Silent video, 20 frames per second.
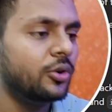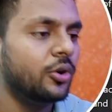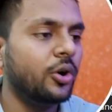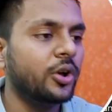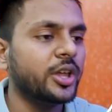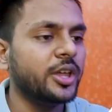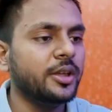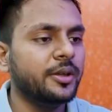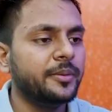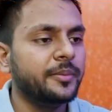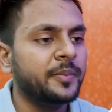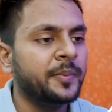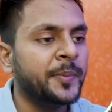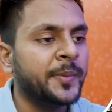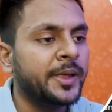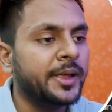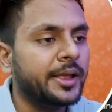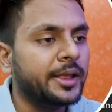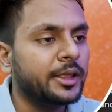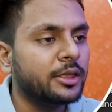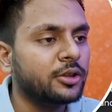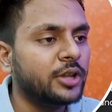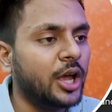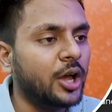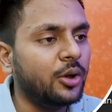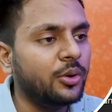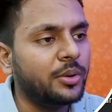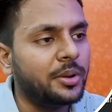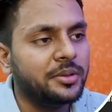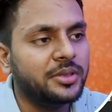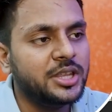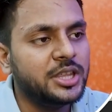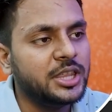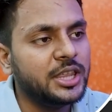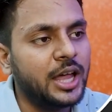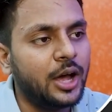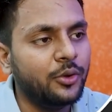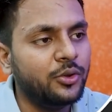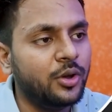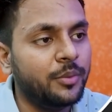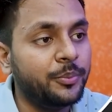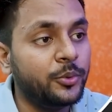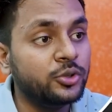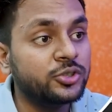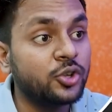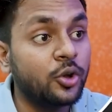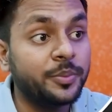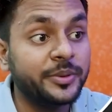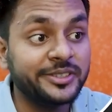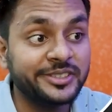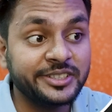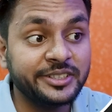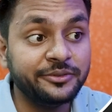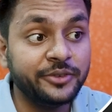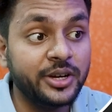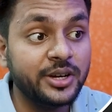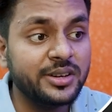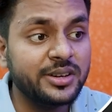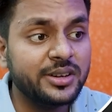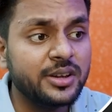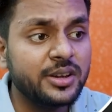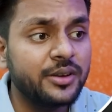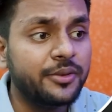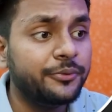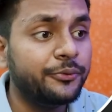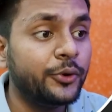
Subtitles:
Okay, so now this is how your push operation works.